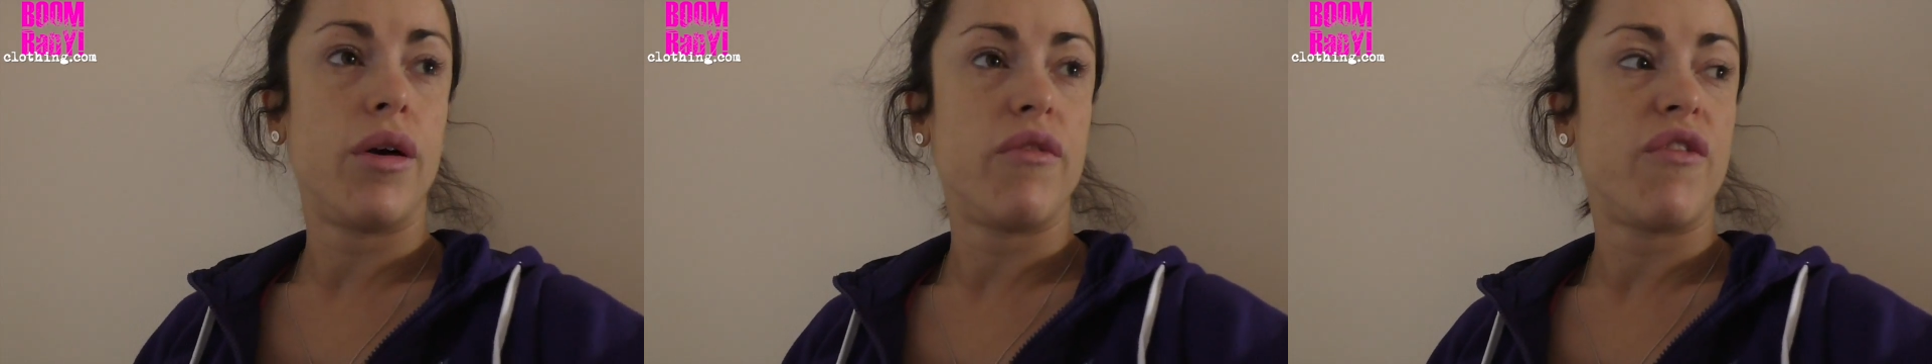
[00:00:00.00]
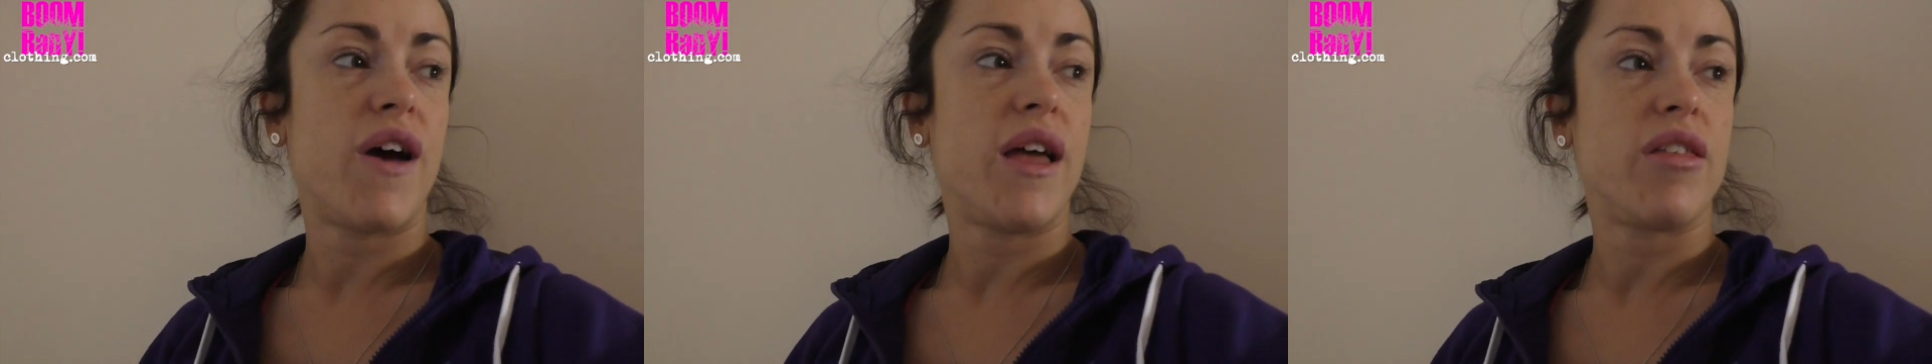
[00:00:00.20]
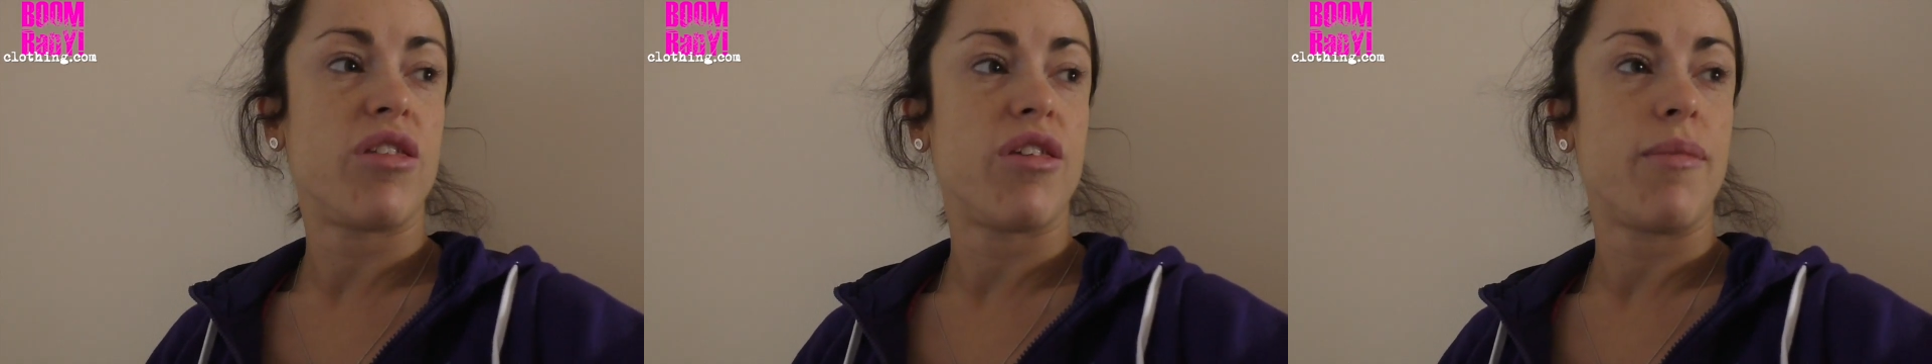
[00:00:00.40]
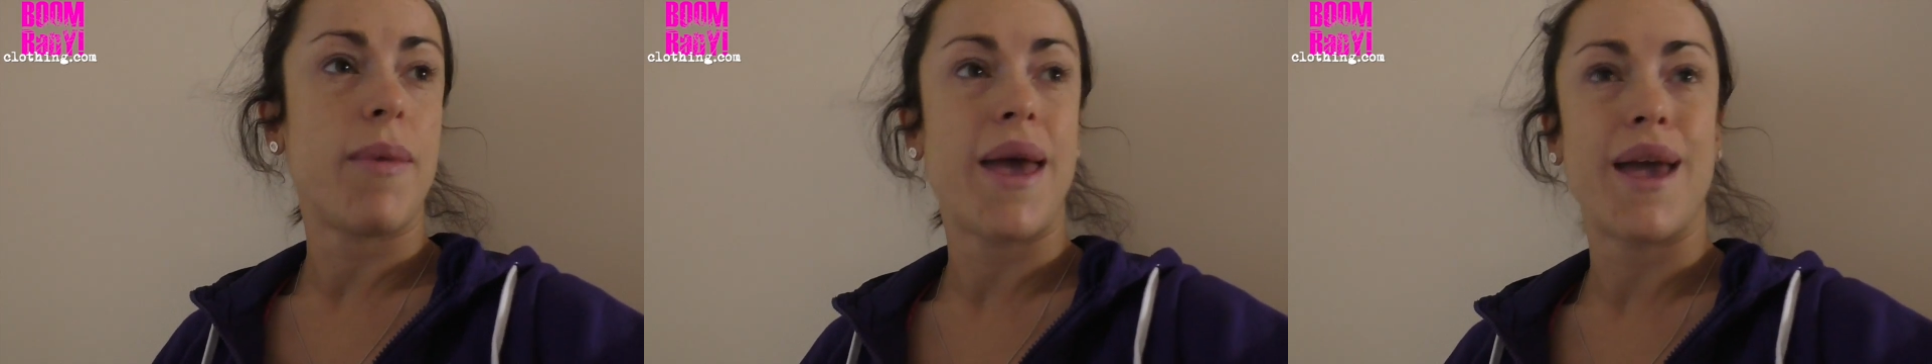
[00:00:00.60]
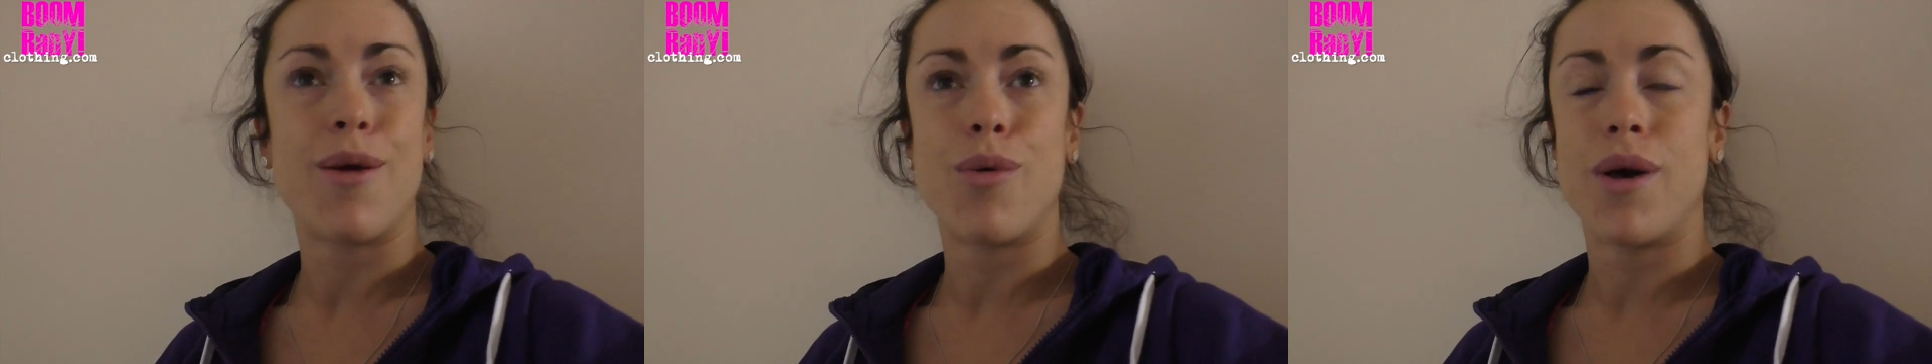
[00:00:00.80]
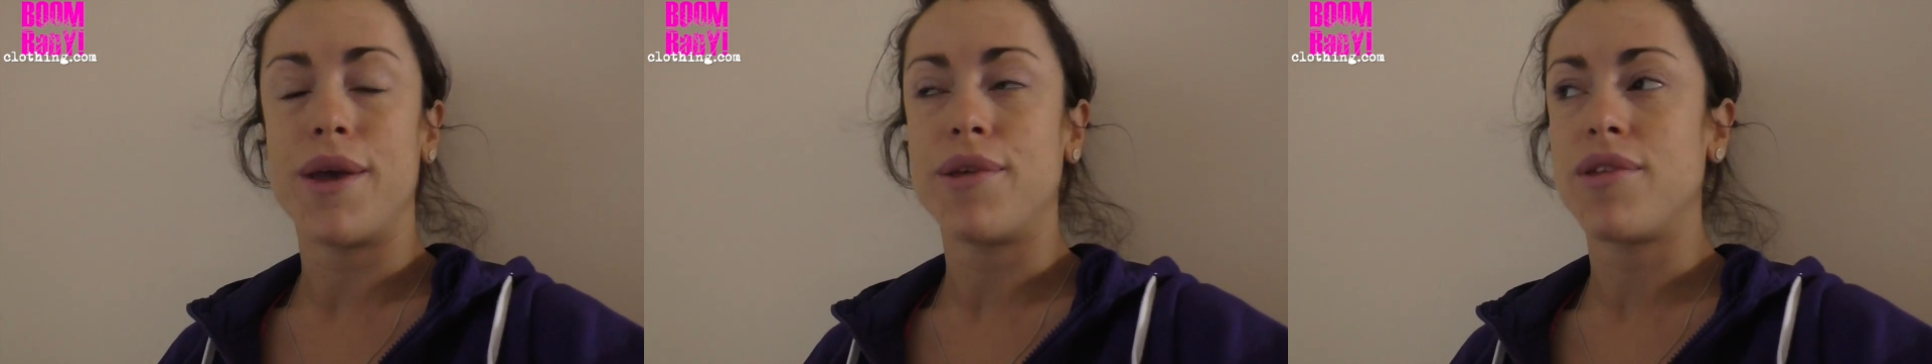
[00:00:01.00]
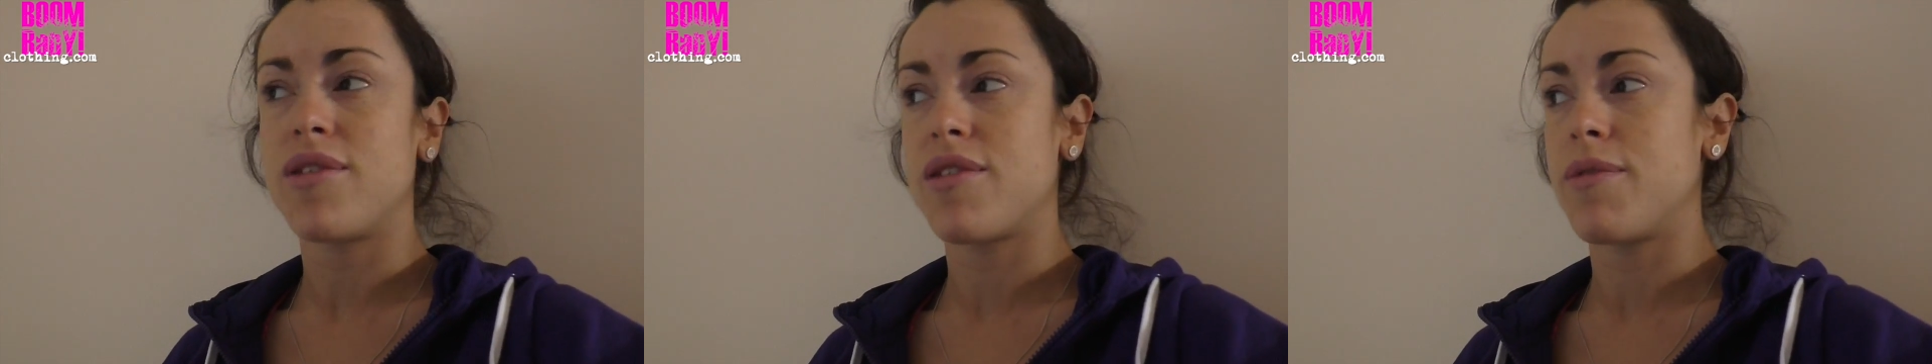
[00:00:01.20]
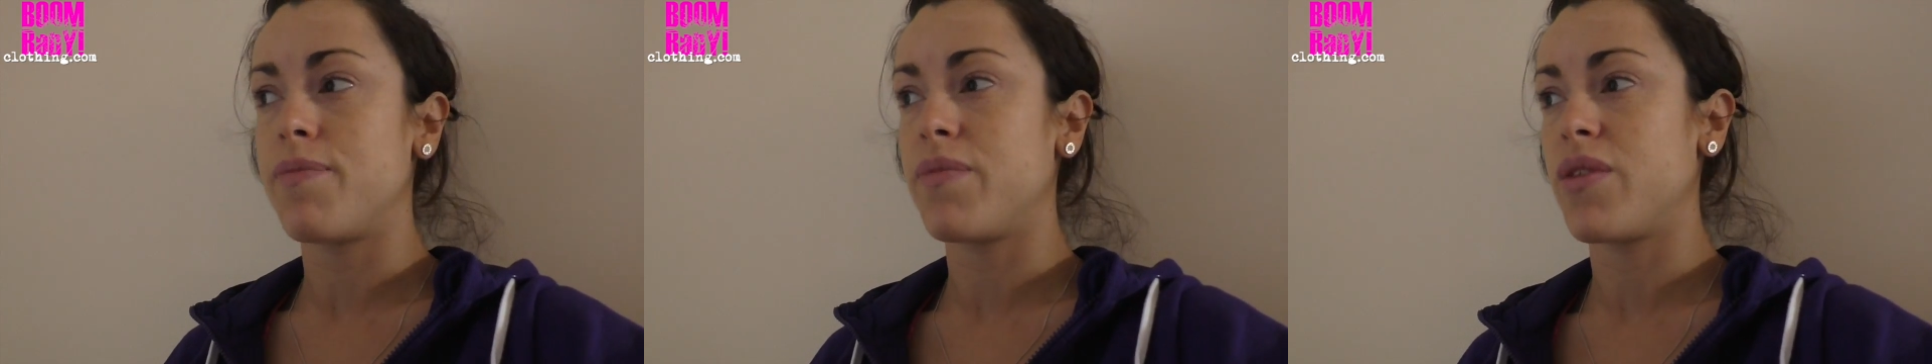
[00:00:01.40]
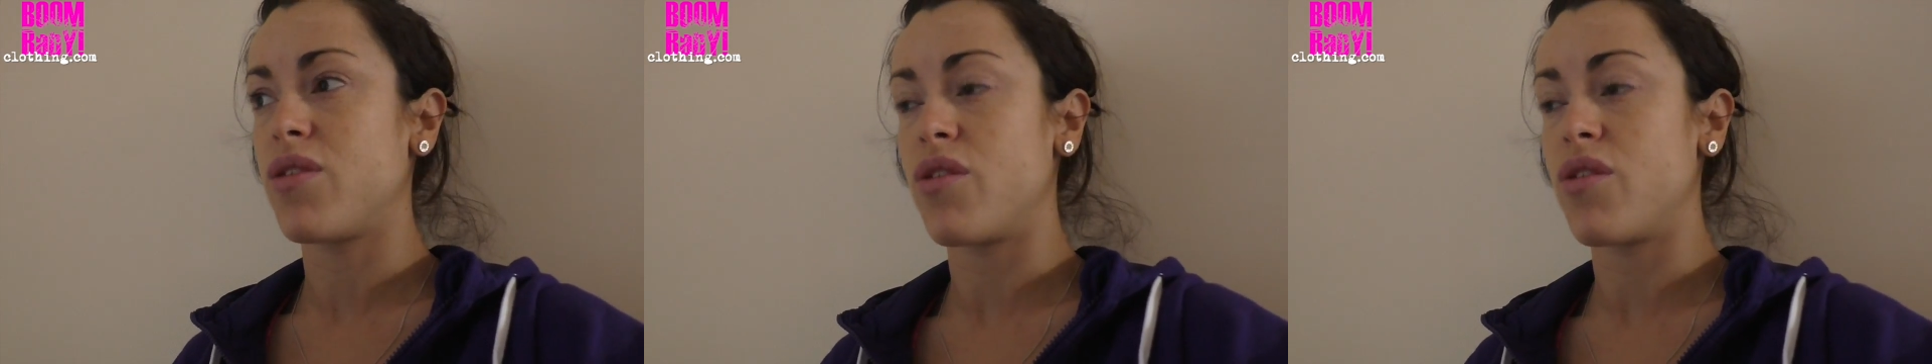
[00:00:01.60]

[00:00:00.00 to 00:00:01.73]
I've had some egg whites,